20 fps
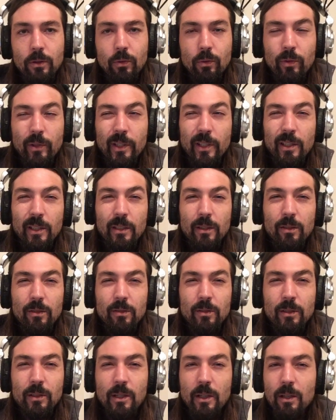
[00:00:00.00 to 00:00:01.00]
3
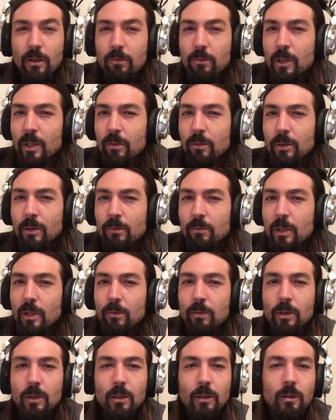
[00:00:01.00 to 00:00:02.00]
years now,
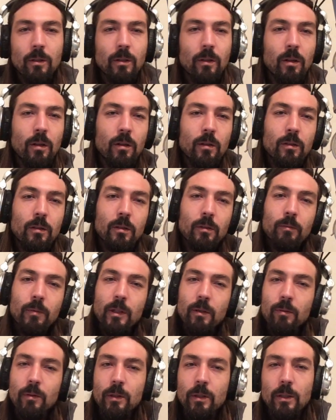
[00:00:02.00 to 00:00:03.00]
maybe a little longer,
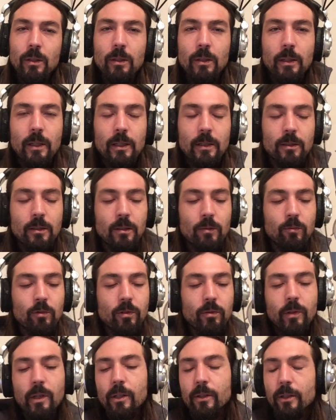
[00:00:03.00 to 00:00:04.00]
maybe a little less,
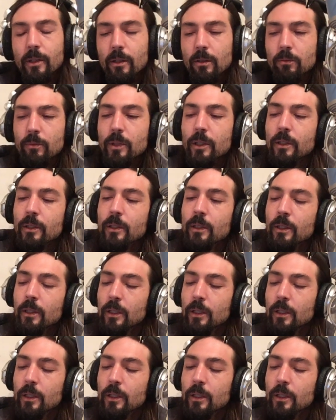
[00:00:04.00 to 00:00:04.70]
somewhere around there. But